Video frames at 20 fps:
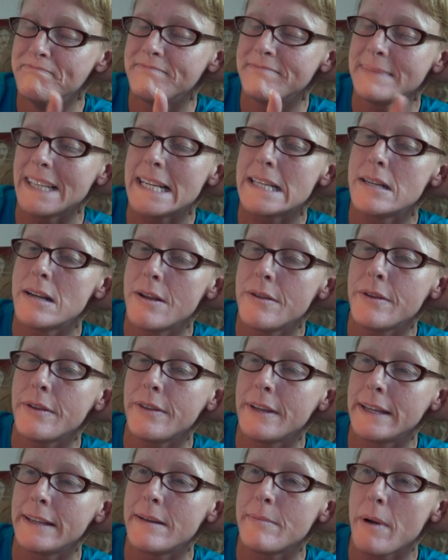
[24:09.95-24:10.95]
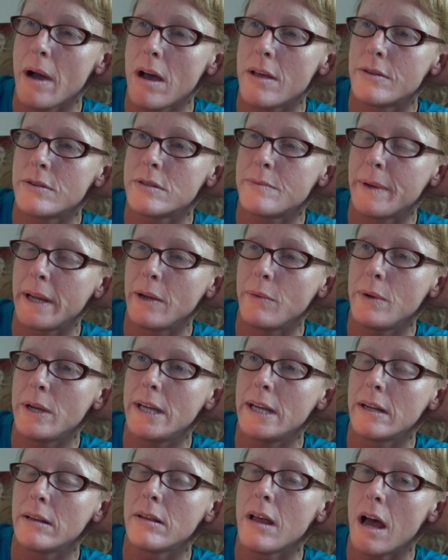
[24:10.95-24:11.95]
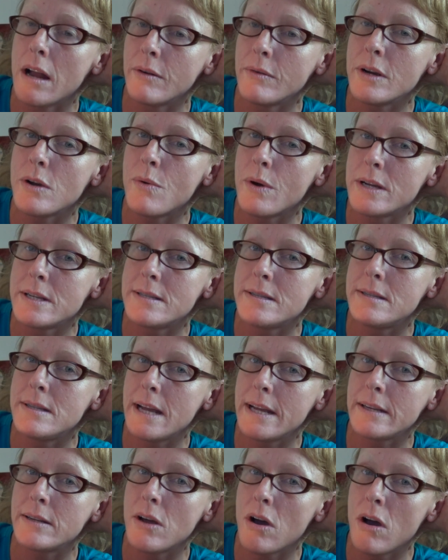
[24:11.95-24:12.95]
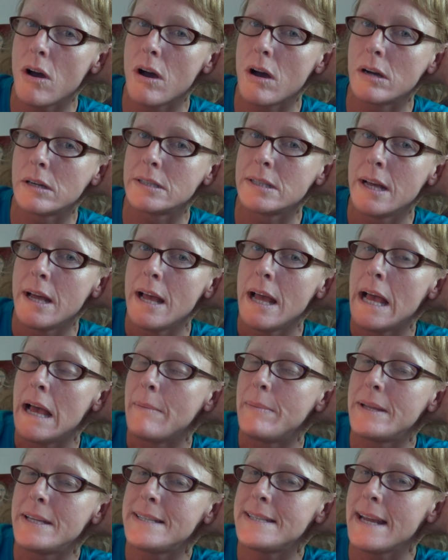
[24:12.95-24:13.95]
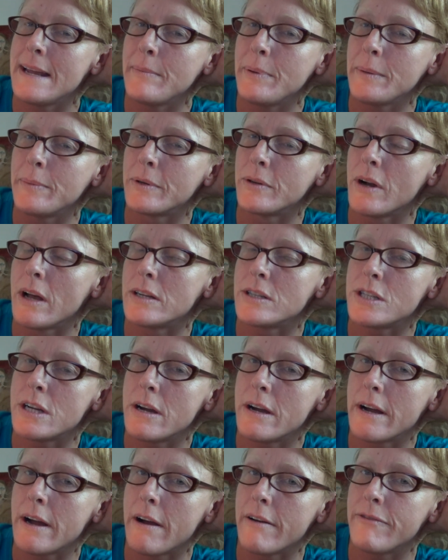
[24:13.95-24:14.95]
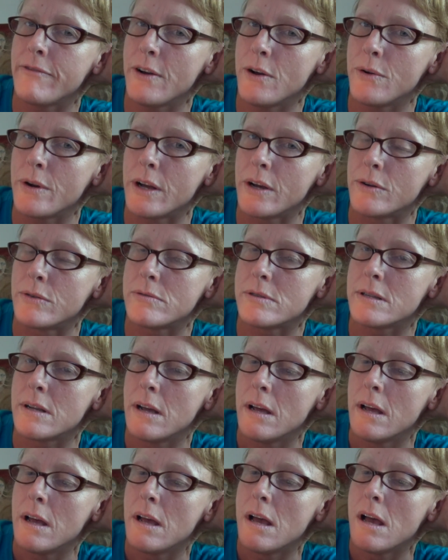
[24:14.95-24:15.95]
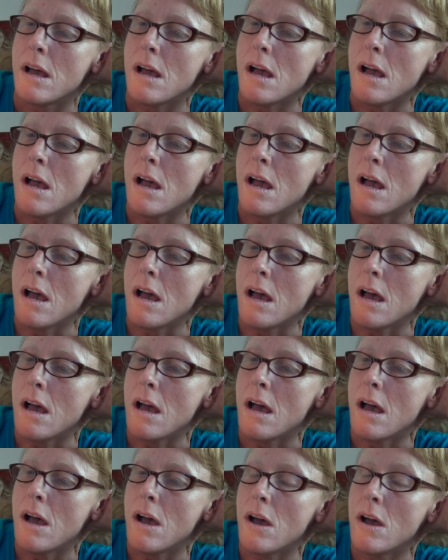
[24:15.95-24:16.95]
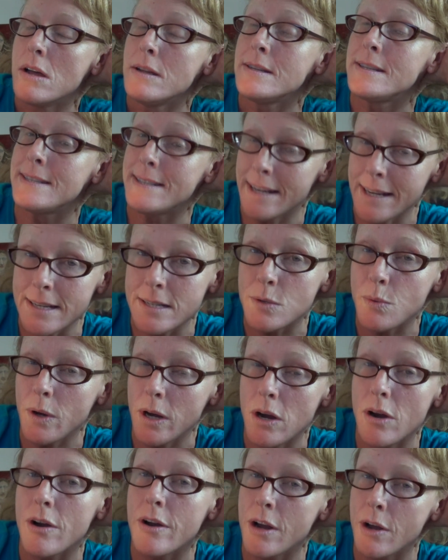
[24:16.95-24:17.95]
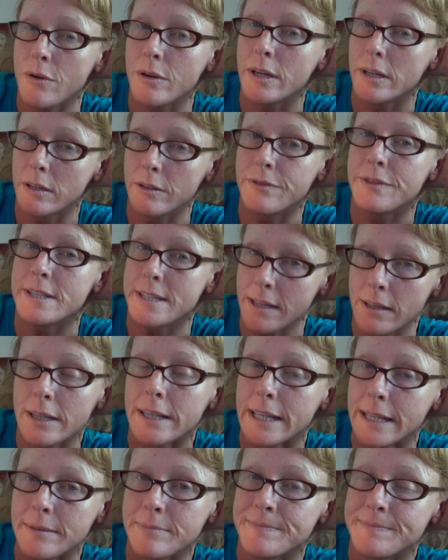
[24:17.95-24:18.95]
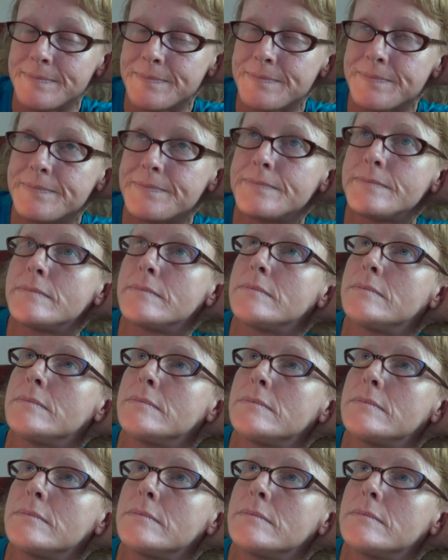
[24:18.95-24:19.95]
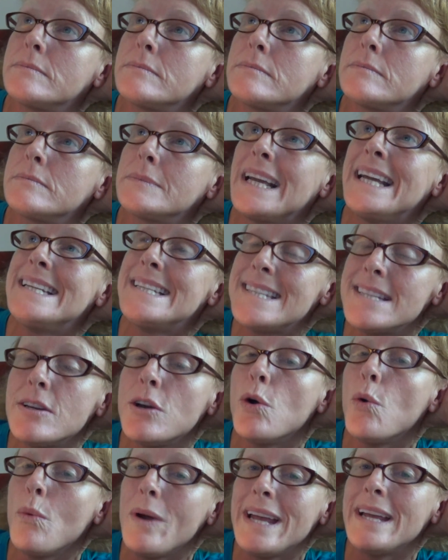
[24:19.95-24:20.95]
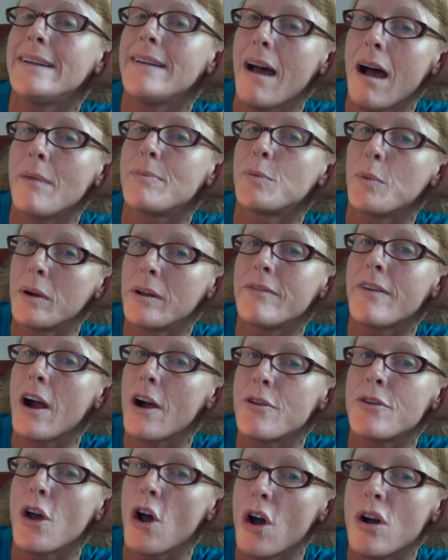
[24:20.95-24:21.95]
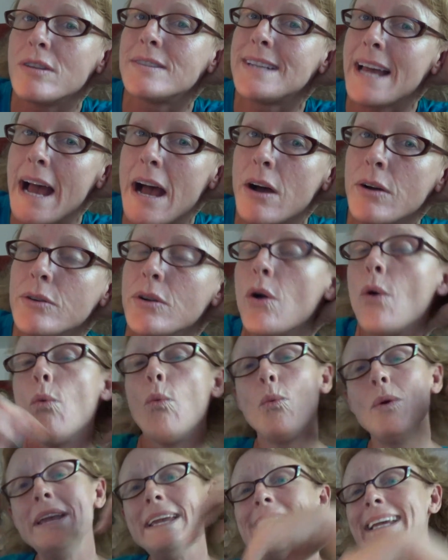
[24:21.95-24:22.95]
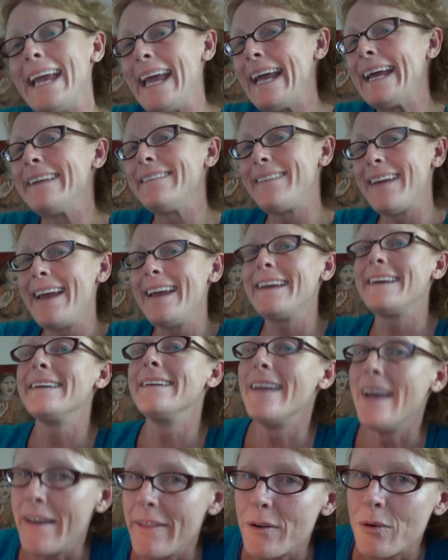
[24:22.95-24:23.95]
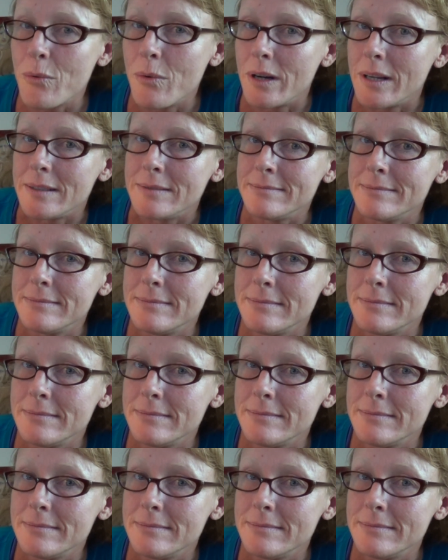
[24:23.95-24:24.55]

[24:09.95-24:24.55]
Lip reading: That's another thing that bothers me. We get a lot of requests to take dogs, but these same people are not sharing our photos. Since we are a no-kill facility, until we adopt one of our dogs out, we can't take another one.